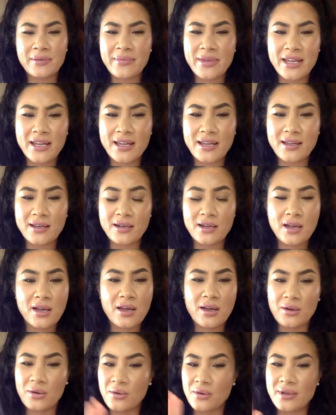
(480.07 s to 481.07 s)
I mean?
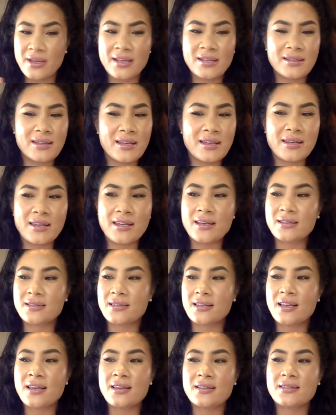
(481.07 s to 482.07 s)

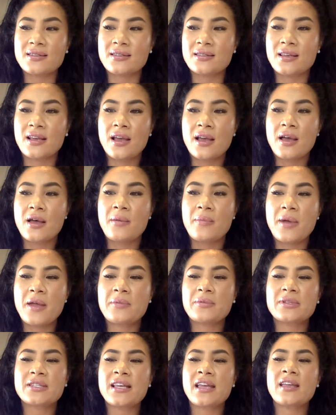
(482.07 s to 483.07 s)
It's
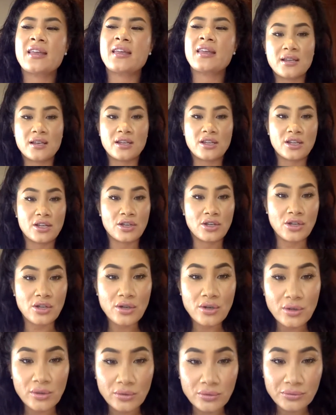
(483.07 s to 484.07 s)
people say get
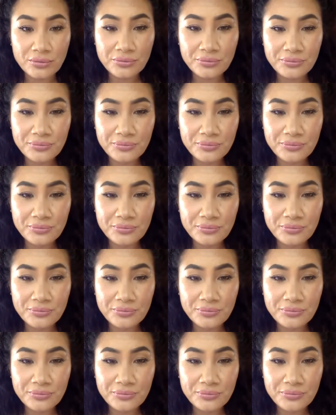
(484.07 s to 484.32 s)
you.